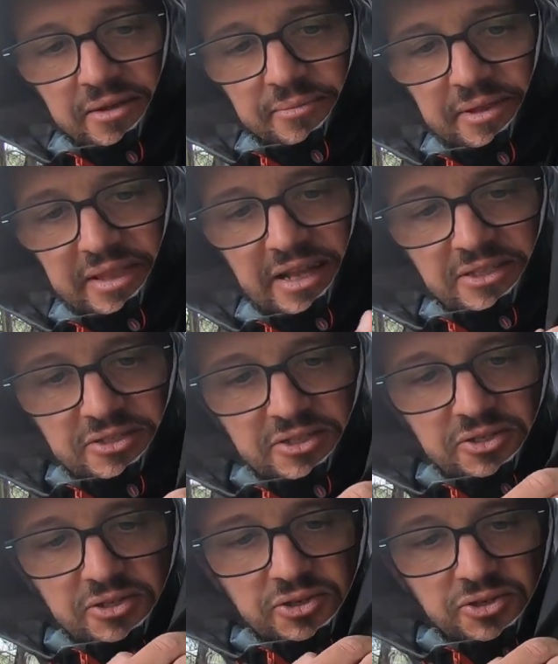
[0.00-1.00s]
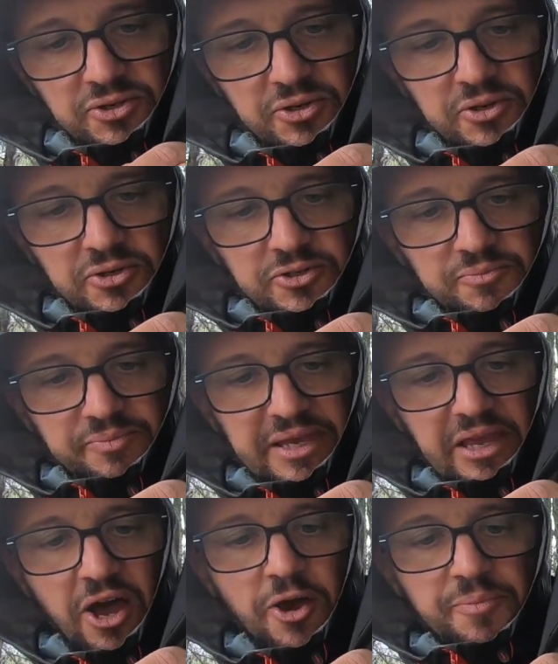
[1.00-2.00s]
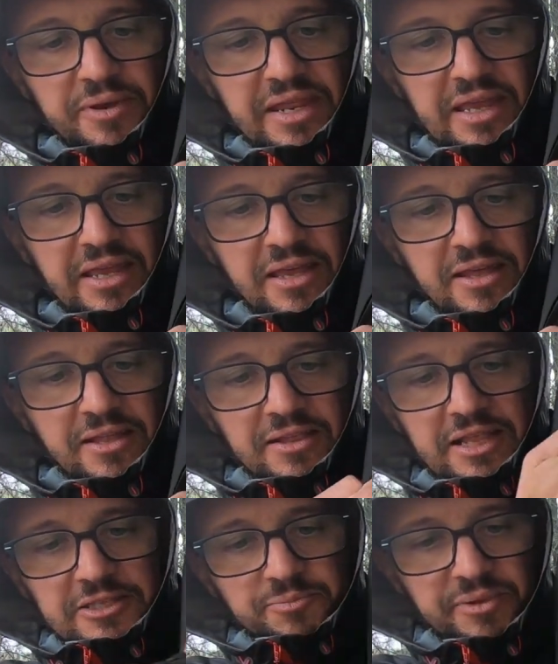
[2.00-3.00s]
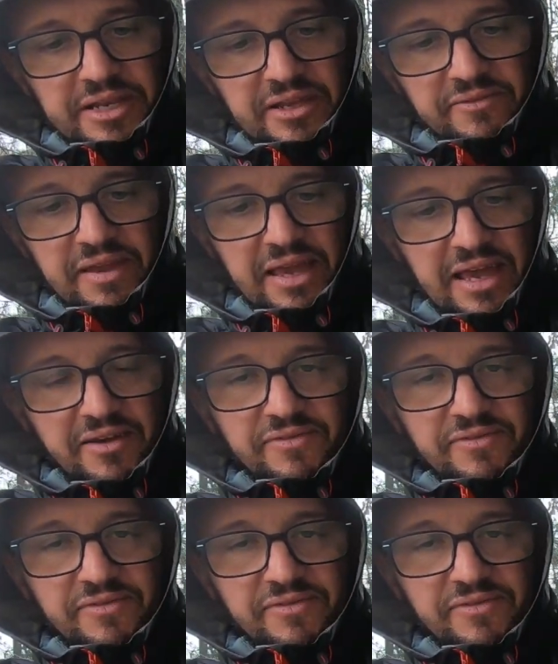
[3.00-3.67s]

I mean, that's huge, big opening, lets plenty of air